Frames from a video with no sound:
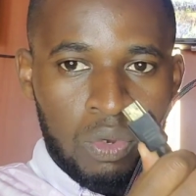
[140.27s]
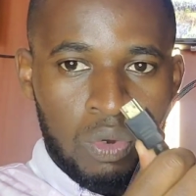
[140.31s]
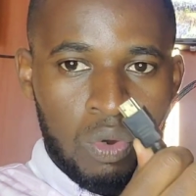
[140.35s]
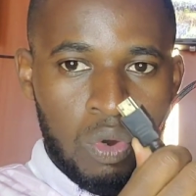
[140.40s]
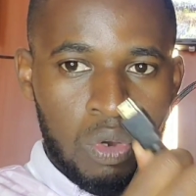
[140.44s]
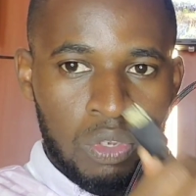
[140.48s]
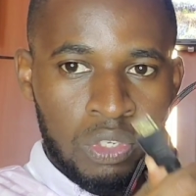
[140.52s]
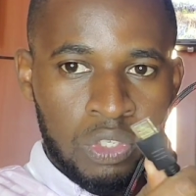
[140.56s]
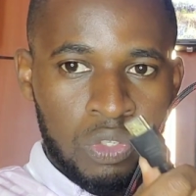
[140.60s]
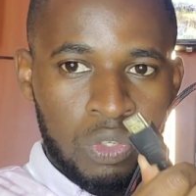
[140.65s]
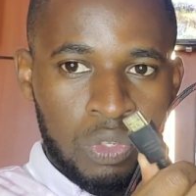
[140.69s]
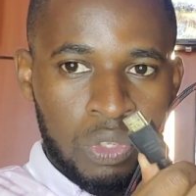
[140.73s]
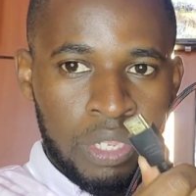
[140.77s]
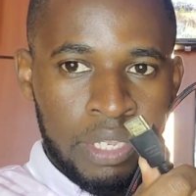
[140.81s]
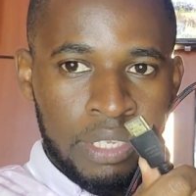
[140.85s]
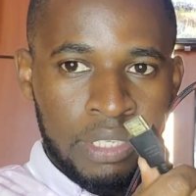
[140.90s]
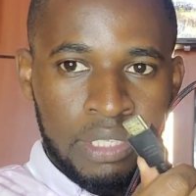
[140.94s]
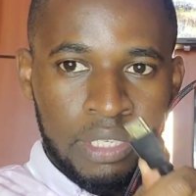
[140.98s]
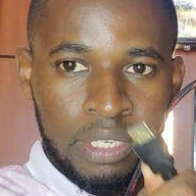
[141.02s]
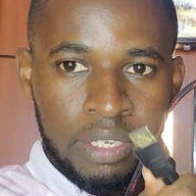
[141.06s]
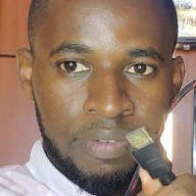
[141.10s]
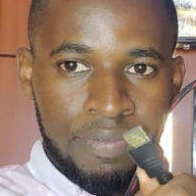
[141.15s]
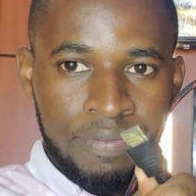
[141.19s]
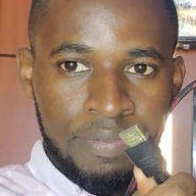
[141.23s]
goes to the
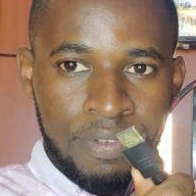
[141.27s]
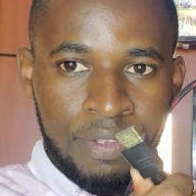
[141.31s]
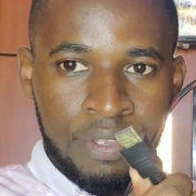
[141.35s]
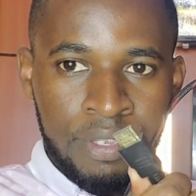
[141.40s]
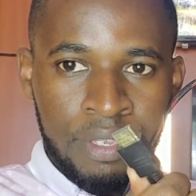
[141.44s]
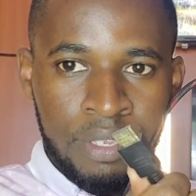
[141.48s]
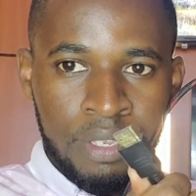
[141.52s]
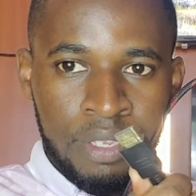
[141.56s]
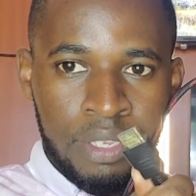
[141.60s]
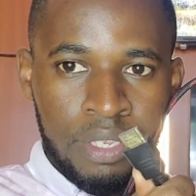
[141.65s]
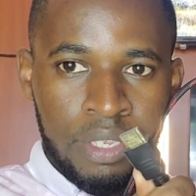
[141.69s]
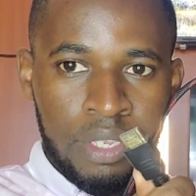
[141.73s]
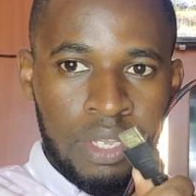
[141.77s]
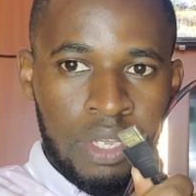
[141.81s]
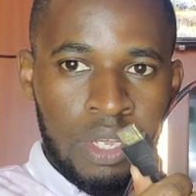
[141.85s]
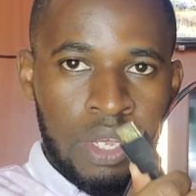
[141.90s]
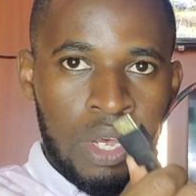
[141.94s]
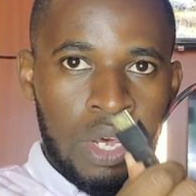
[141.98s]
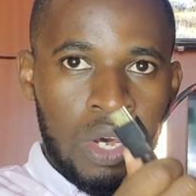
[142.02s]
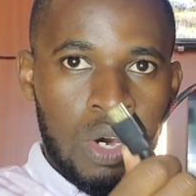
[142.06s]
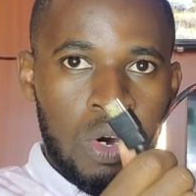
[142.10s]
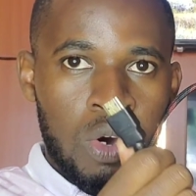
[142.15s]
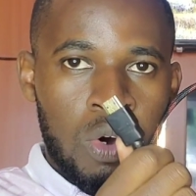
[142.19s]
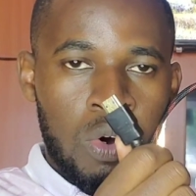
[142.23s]
T V
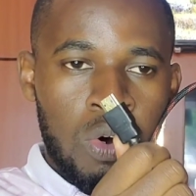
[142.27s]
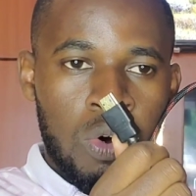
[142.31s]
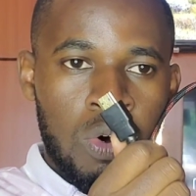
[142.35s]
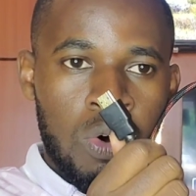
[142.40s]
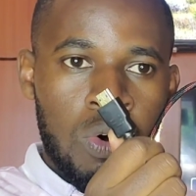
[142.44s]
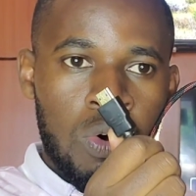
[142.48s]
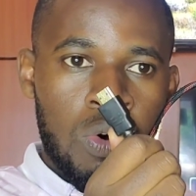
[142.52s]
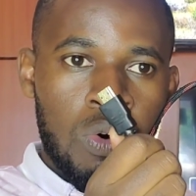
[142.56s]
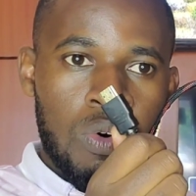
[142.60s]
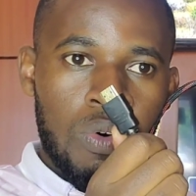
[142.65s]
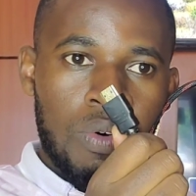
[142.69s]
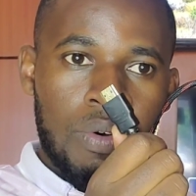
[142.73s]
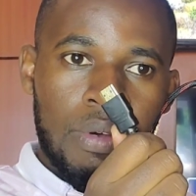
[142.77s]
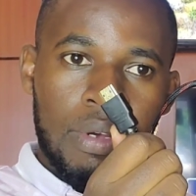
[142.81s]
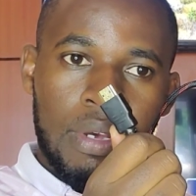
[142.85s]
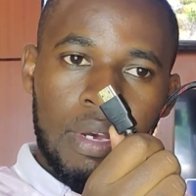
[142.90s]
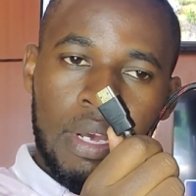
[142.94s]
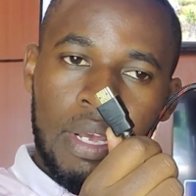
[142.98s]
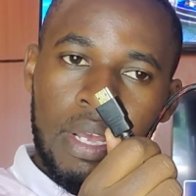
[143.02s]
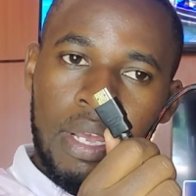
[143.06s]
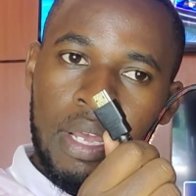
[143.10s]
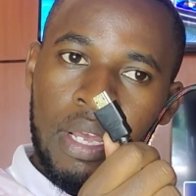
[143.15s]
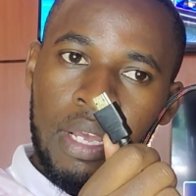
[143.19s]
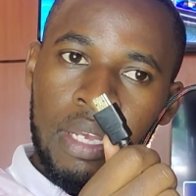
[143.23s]
or
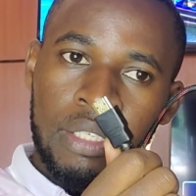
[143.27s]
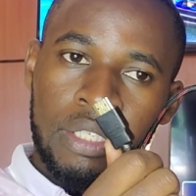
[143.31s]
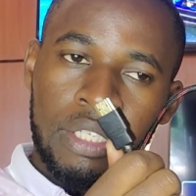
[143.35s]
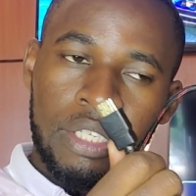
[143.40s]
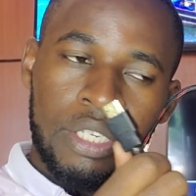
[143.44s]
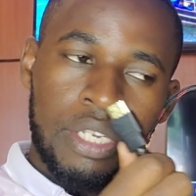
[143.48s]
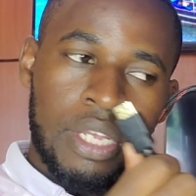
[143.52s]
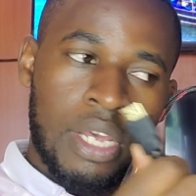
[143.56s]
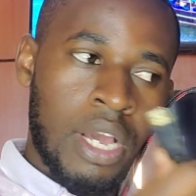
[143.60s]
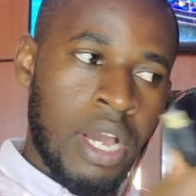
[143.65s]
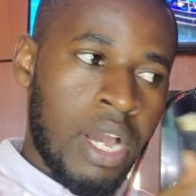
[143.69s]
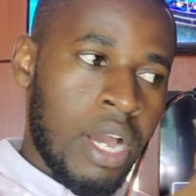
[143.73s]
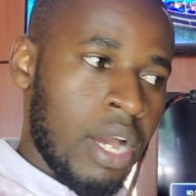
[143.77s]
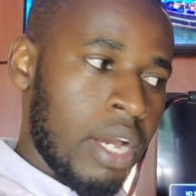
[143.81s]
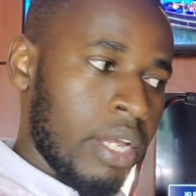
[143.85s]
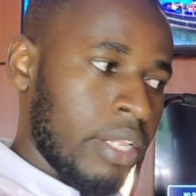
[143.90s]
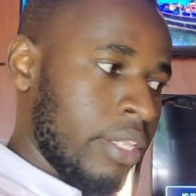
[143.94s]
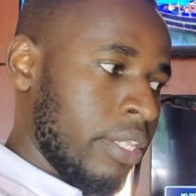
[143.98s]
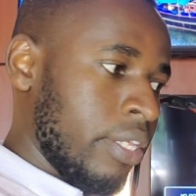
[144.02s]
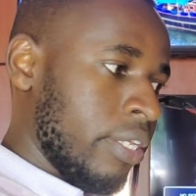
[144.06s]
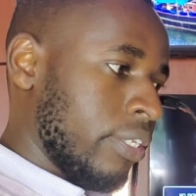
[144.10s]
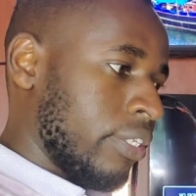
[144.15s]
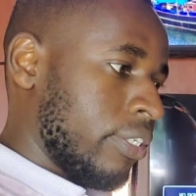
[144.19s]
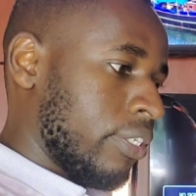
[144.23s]
H D,
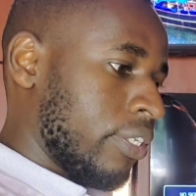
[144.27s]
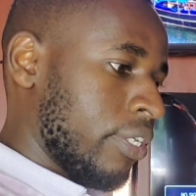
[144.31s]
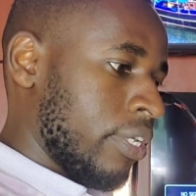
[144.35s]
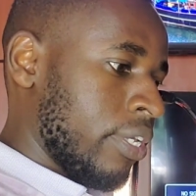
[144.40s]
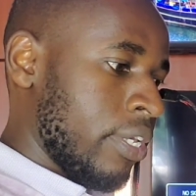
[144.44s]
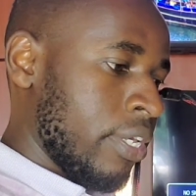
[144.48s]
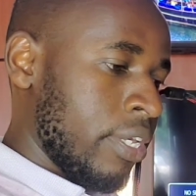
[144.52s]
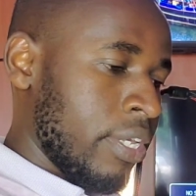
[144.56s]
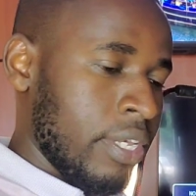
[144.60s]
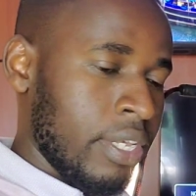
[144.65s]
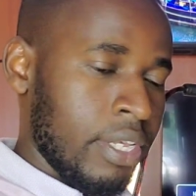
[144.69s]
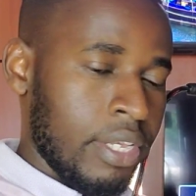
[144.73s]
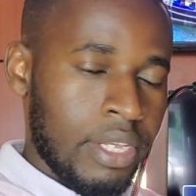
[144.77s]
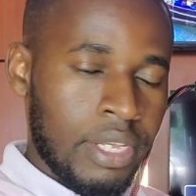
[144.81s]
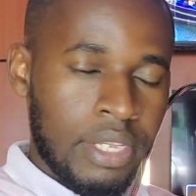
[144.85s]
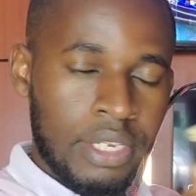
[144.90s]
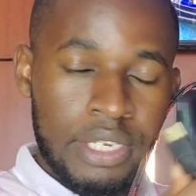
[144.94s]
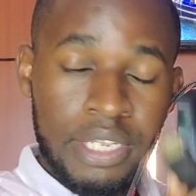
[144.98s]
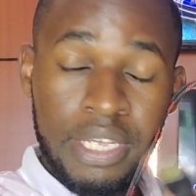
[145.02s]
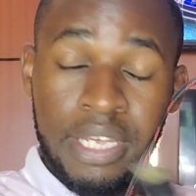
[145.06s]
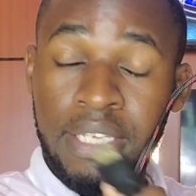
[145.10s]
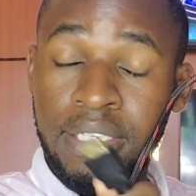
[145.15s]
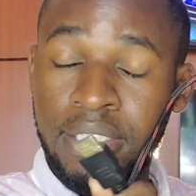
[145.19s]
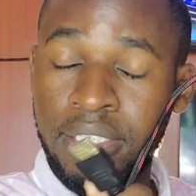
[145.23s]
uh, this uh,
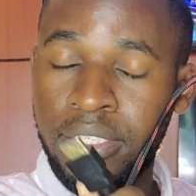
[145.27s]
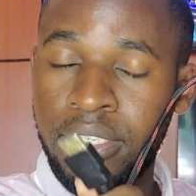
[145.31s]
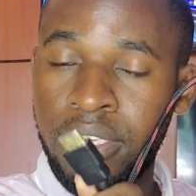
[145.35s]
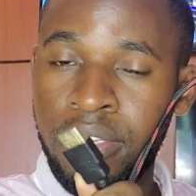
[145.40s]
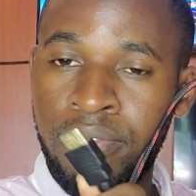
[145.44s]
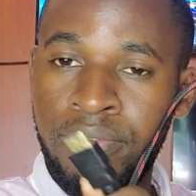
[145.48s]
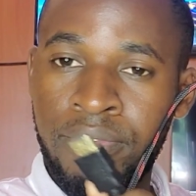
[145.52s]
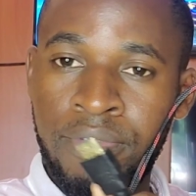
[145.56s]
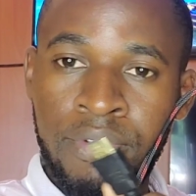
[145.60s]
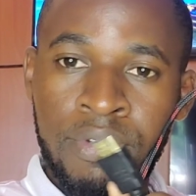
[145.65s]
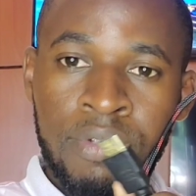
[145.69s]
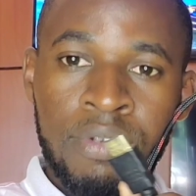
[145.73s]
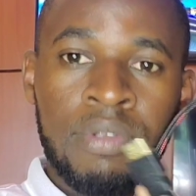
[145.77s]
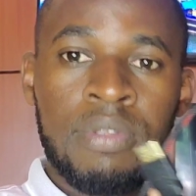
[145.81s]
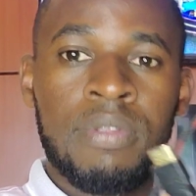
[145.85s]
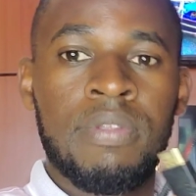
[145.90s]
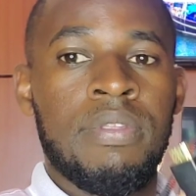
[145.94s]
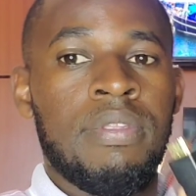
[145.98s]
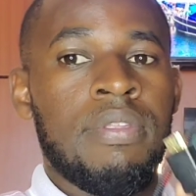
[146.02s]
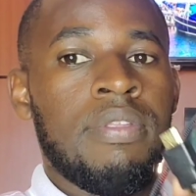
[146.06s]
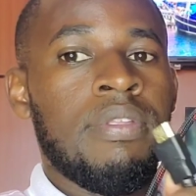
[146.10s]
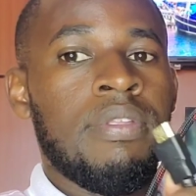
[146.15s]
D S T V,